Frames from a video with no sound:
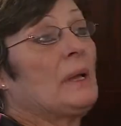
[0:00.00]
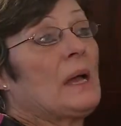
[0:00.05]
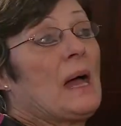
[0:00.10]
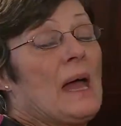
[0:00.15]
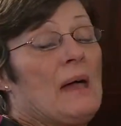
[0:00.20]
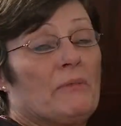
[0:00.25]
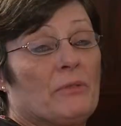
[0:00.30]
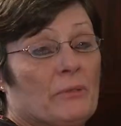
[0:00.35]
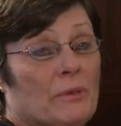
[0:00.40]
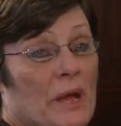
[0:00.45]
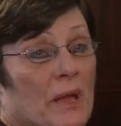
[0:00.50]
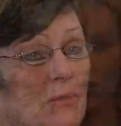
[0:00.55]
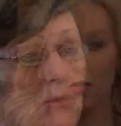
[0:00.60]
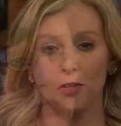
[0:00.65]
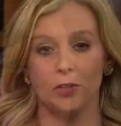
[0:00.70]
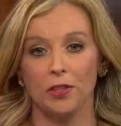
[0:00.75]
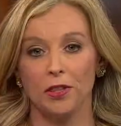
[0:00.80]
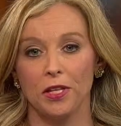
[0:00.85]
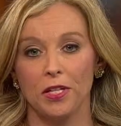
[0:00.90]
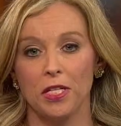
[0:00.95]
The
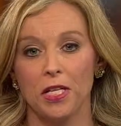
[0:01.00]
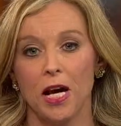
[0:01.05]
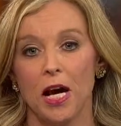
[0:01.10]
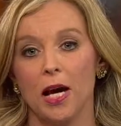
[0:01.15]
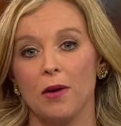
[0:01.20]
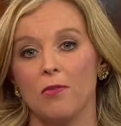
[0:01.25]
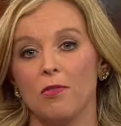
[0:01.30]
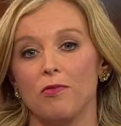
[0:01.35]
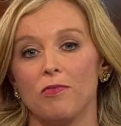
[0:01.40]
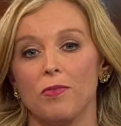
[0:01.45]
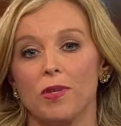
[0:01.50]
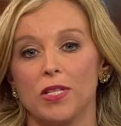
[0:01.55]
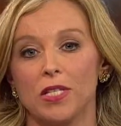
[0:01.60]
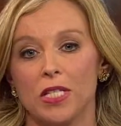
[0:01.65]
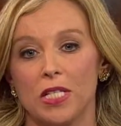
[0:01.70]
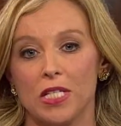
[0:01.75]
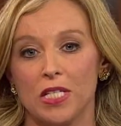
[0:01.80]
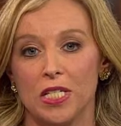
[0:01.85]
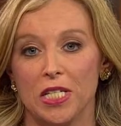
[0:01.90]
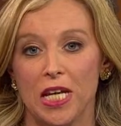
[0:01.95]
prosecutor at the time of
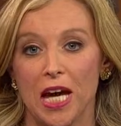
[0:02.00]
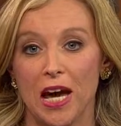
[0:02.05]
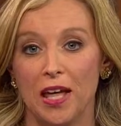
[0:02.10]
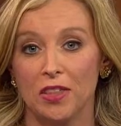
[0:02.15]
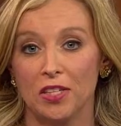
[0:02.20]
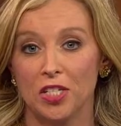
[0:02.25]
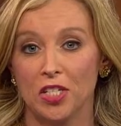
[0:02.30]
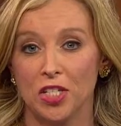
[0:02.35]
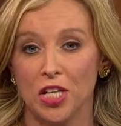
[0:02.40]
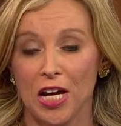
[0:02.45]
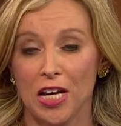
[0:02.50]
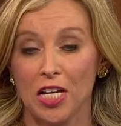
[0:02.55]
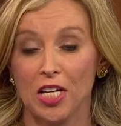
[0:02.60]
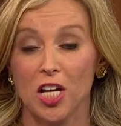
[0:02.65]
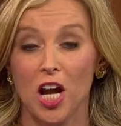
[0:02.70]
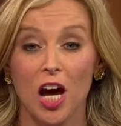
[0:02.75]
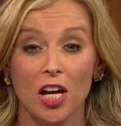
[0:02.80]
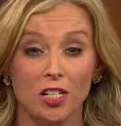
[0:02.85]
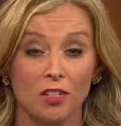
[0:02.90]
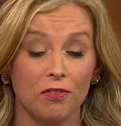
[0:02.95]
Misty's death decided
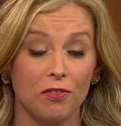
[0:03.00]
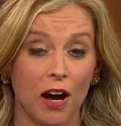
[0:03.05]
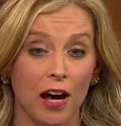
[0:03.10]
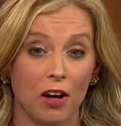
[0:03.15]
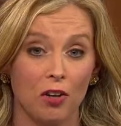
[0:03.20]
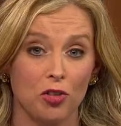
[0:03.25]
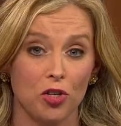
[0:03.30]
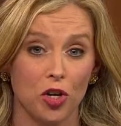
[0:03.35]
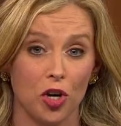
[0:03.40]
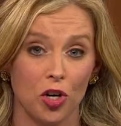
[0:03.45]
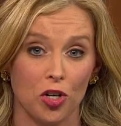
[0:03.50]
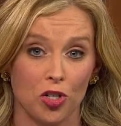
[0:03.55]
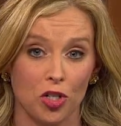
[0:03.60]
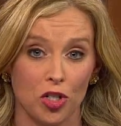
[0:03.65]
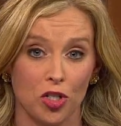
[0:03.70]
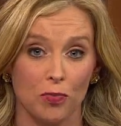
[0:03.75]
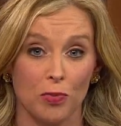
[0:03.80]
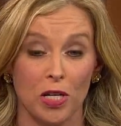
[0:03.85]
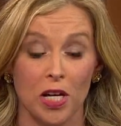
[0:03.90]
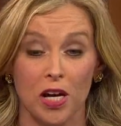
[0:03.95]
not to file
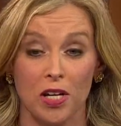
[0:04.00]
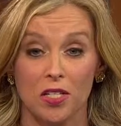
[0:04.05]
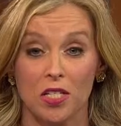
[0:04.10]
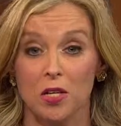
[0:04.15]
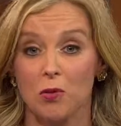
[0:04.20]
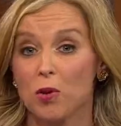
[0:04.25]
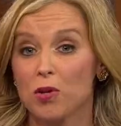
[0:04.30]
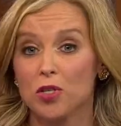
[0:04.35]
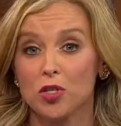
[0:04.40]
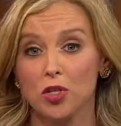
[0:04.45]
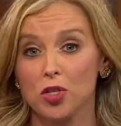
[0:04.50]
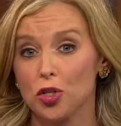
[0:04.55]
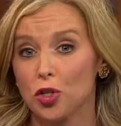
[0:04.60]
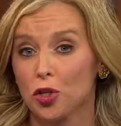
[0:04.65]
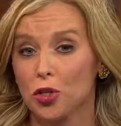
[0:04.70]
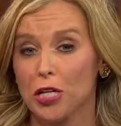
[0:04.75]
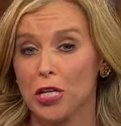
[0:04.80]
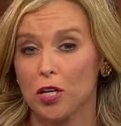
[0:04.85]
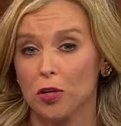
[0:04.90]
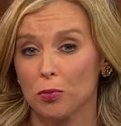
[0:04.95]
charges because he wasn't
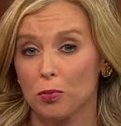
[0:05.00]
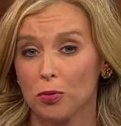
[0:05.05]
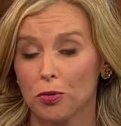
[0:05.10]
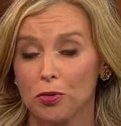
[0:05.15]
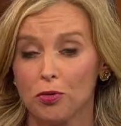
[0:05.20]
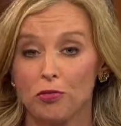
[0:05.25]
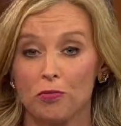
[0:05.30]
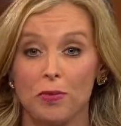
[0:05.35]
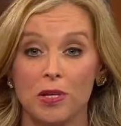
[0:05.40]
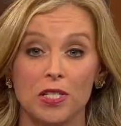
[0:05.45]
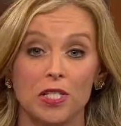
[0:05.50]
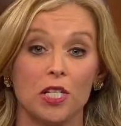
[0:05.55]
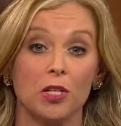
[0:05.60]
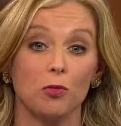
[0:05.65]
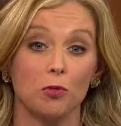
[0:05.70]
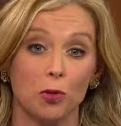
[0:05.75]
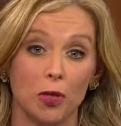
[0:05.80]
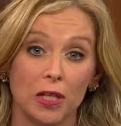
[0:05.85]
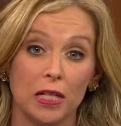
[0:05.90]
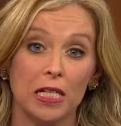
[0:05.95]
sure he could prove Misty
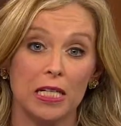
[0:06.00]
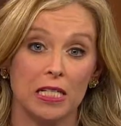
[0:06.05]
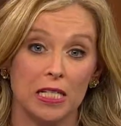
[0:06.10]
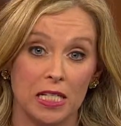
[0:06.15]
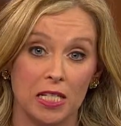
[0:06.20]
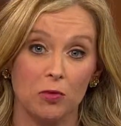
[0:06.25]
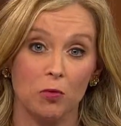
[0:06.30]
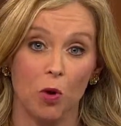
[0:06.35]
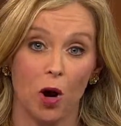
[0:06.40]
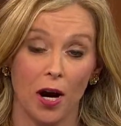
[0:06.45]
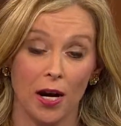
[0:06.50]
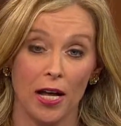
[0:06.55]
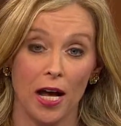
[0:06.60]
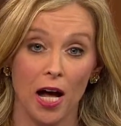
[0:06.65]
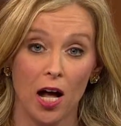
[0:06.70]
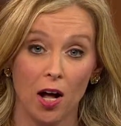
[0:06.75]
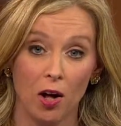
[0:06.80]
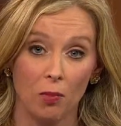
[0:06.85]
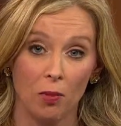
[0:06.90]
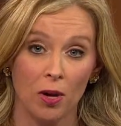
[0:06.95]
really did want
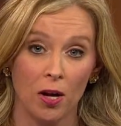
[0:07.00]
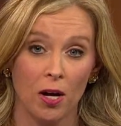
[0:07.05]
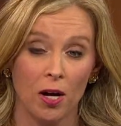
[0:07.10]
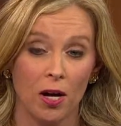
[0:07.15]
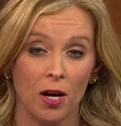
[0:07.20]
help.